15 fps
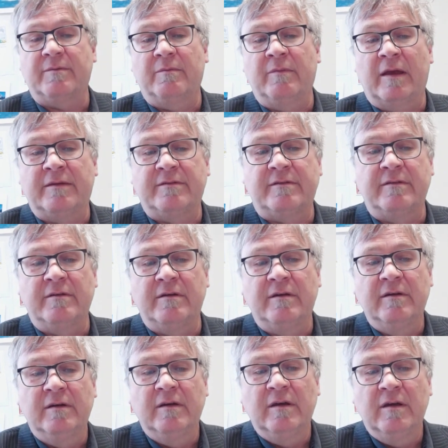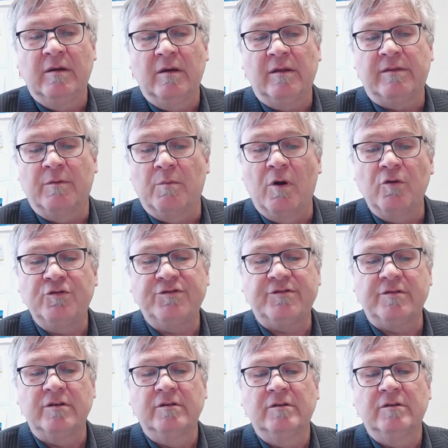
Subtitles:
makes the most